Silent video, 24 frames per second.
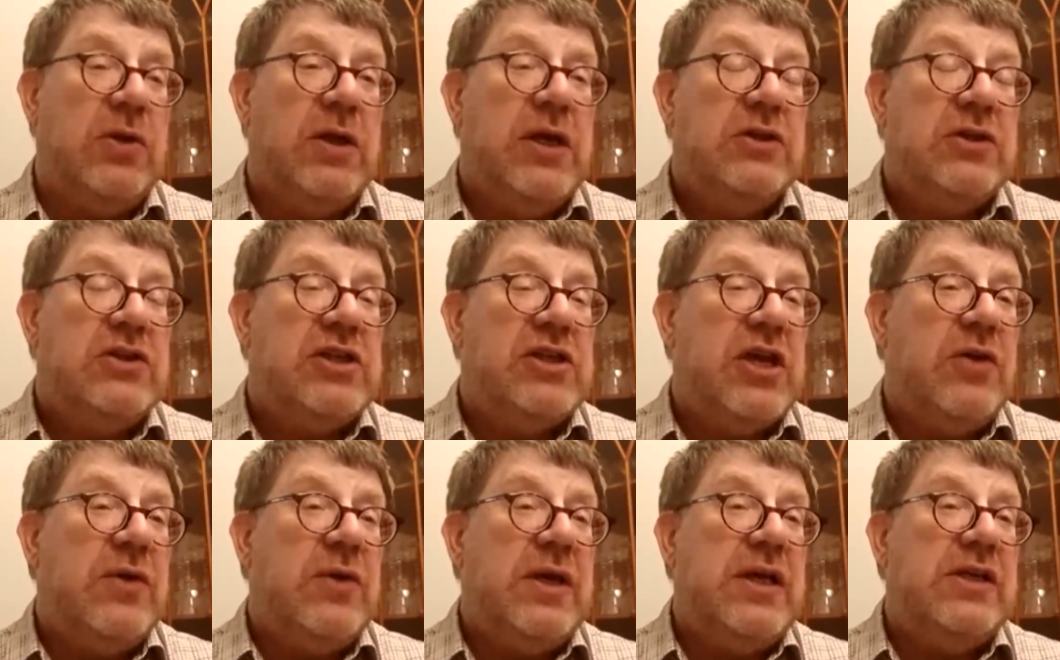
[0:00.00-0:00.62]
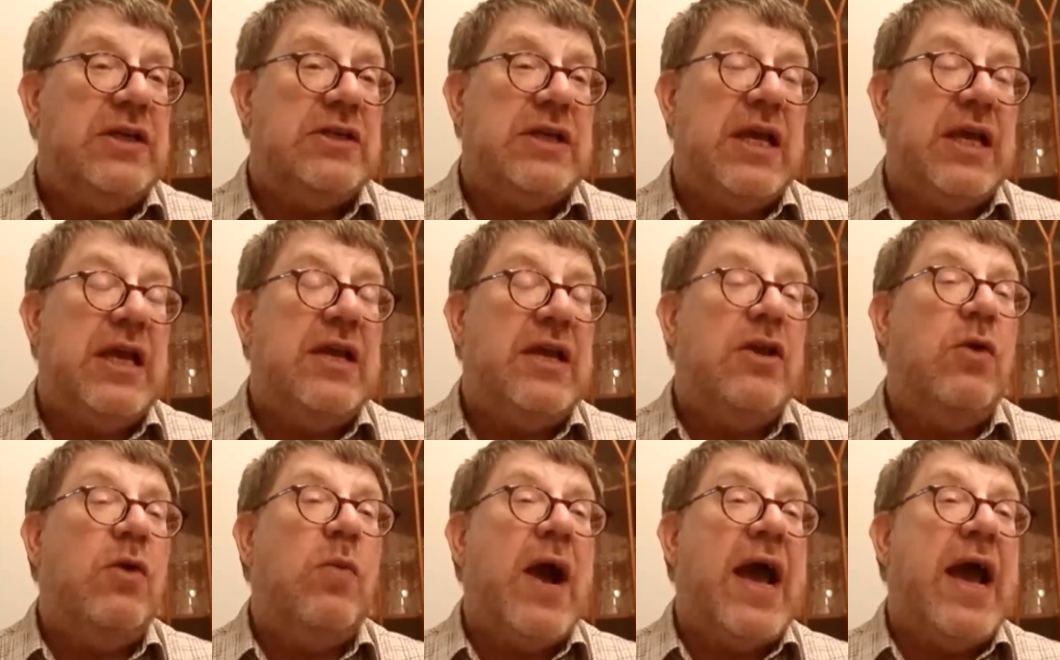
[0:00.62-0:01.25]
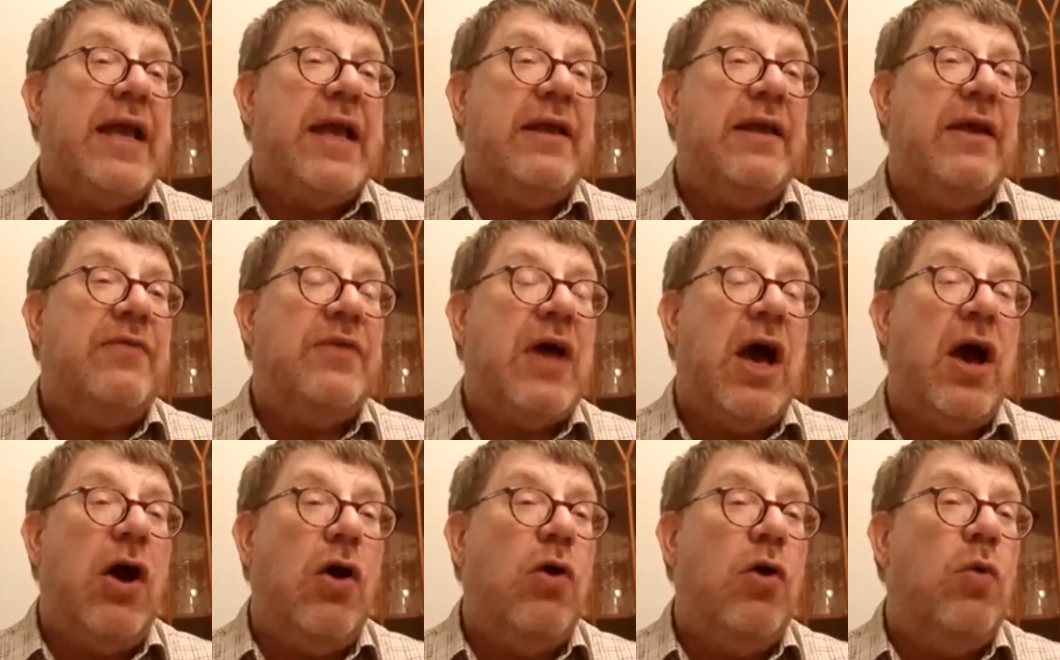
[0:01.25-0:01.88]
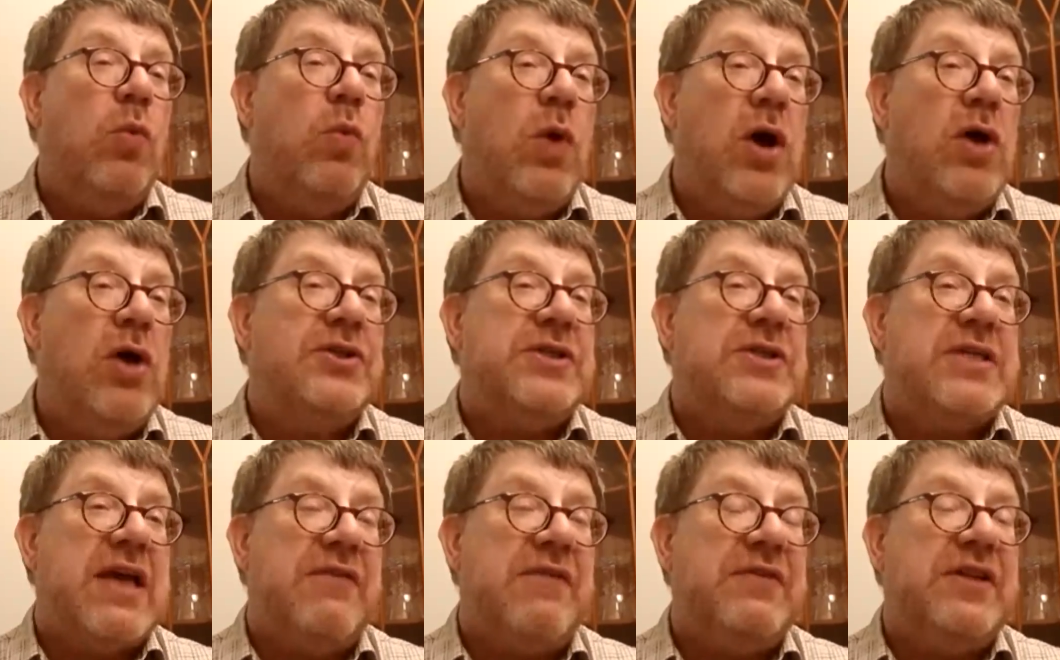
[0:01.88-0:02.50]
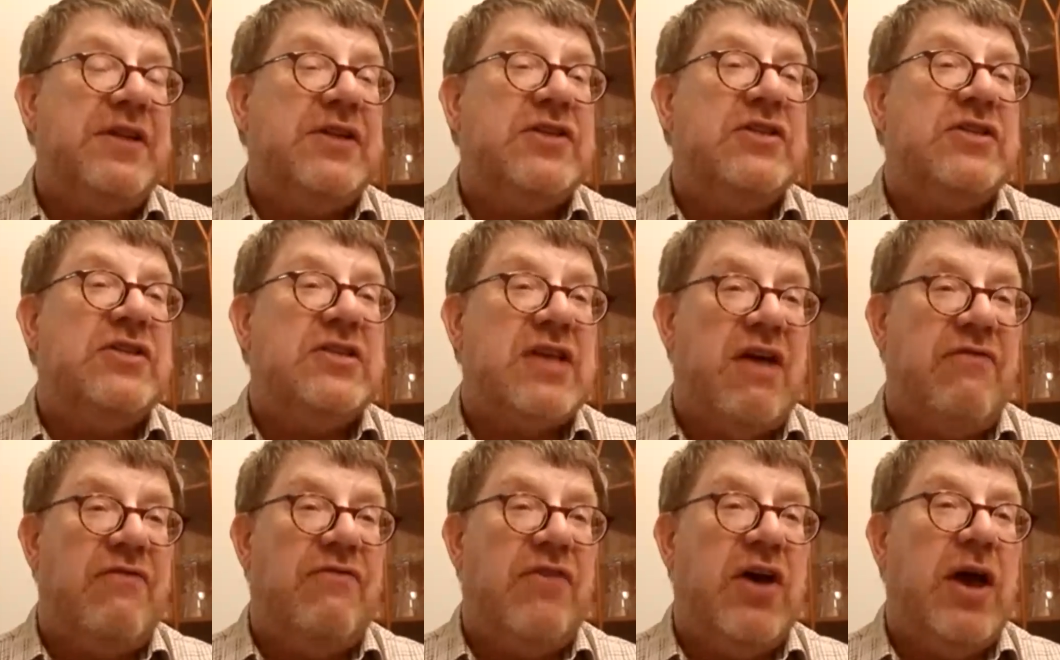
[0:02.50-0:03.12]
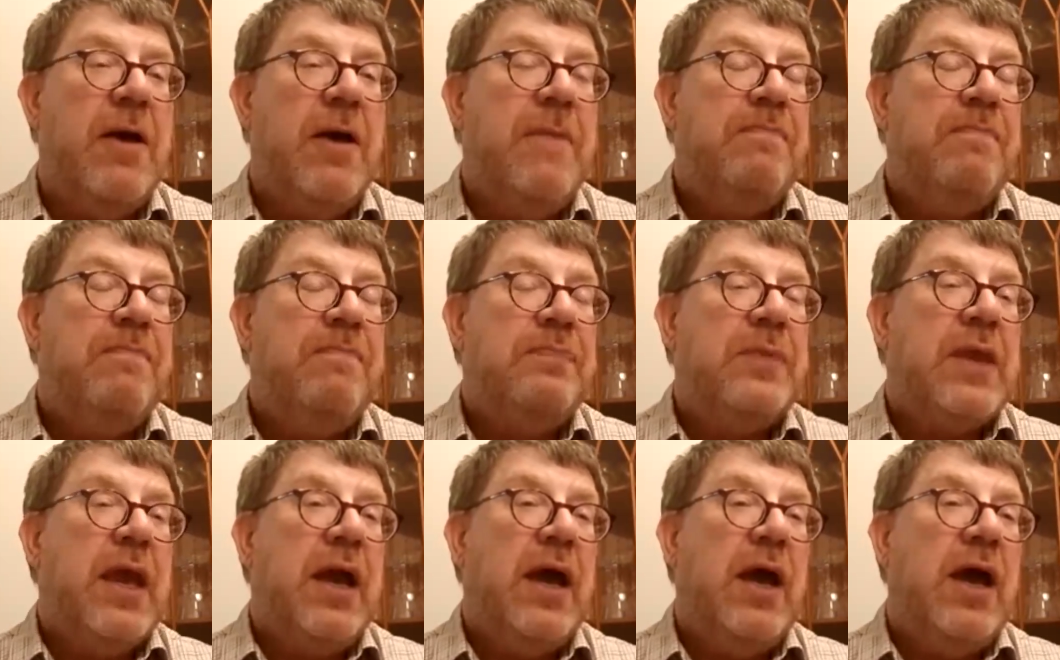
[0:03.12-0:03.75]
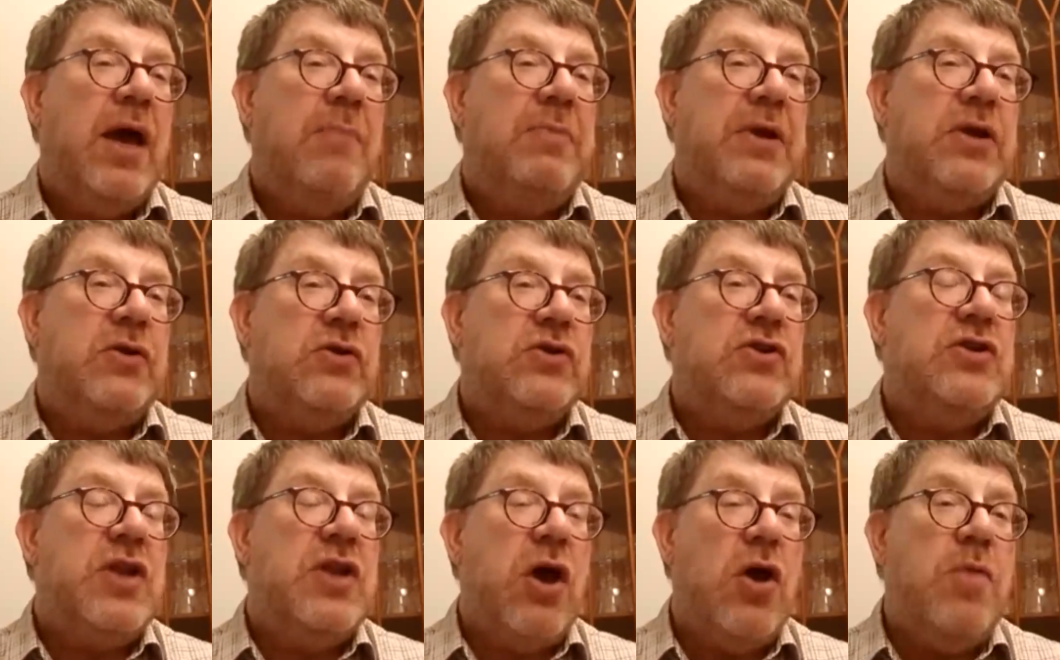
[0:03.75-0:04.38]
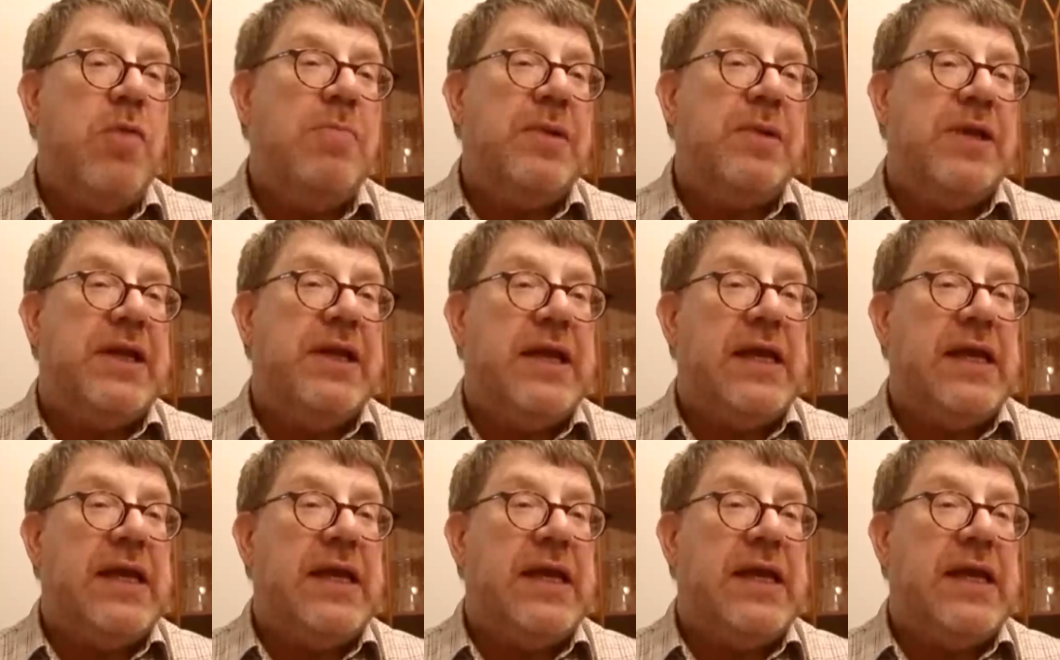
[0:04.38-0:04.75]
So he's, in a way, the whole world is having to suffer because nobody